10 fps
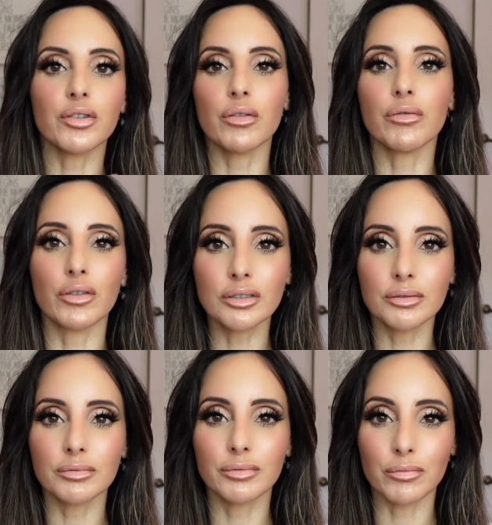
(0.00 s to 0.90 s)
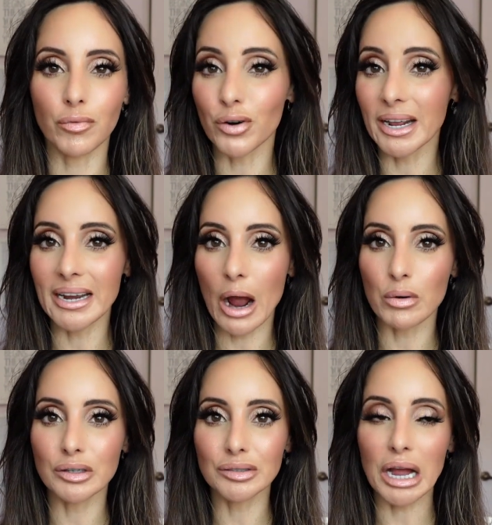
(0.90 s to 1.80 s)
the first 48
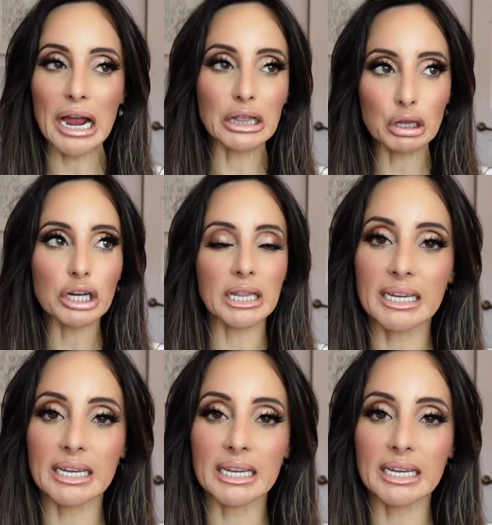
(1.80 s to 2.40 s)
hours, I look like